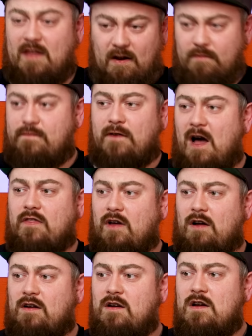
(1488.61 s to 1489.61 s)
their
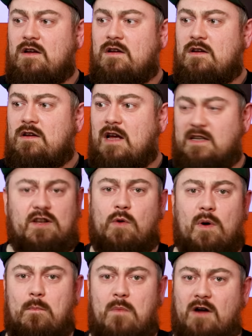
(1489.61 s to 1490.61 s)
father is
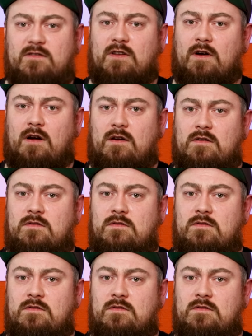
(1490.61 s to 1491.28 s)
now a murderer.